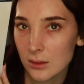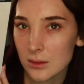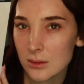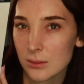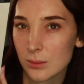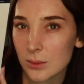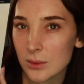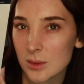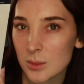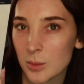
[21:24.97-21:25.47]

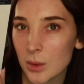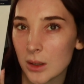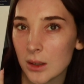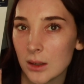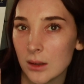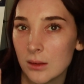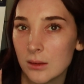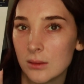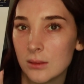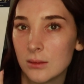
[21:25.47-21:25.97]
This one's
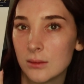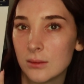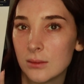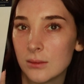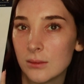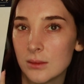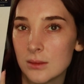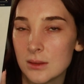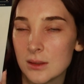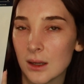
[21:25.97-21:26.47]
my
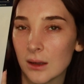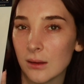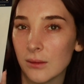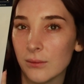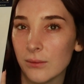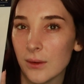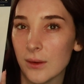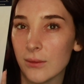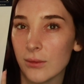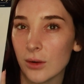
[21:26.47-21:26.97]

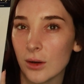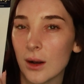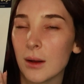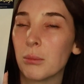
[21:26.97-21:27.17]
second favorite.